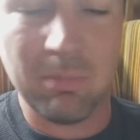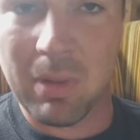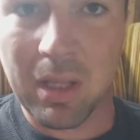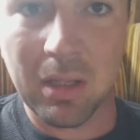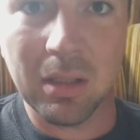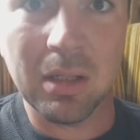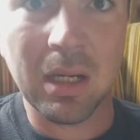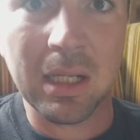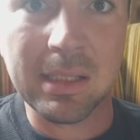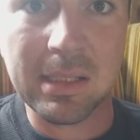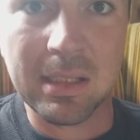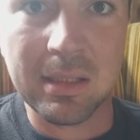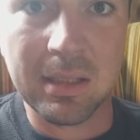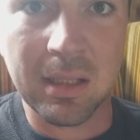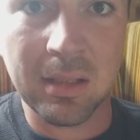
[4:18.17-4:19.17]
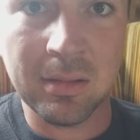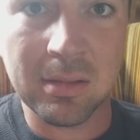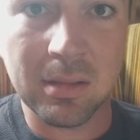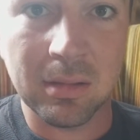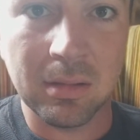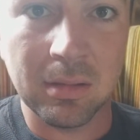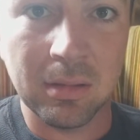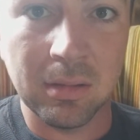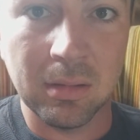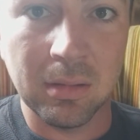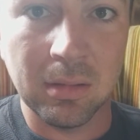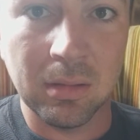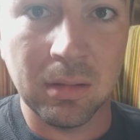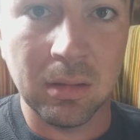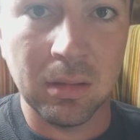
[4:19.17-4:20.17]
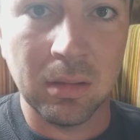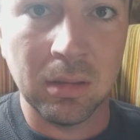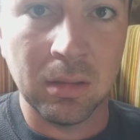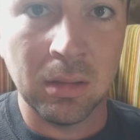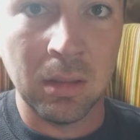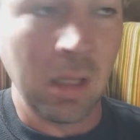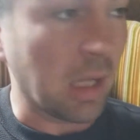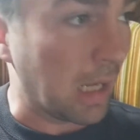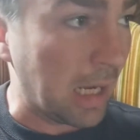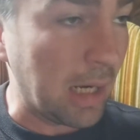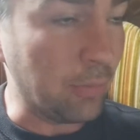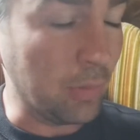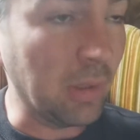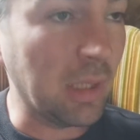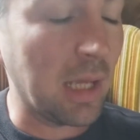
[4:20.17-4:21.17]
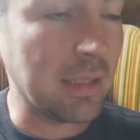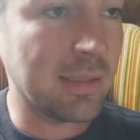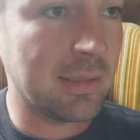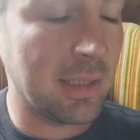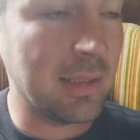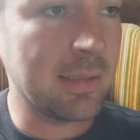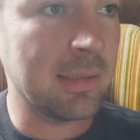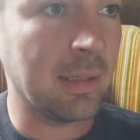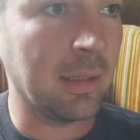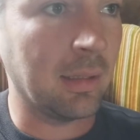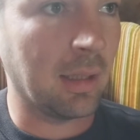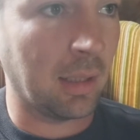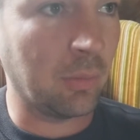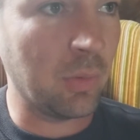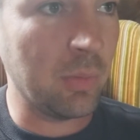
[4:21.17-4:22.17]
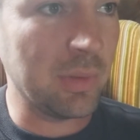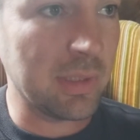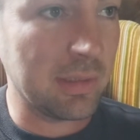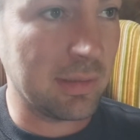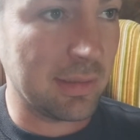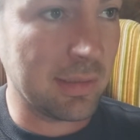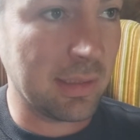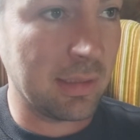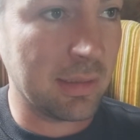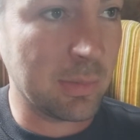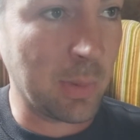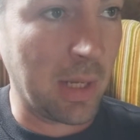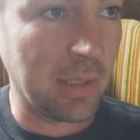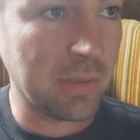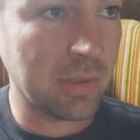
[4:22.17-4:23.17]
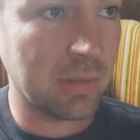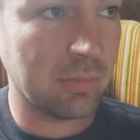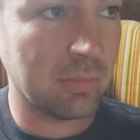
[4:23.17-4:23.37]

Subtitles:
made in the 1910s? I realized Disney. Like, we went to Disney this past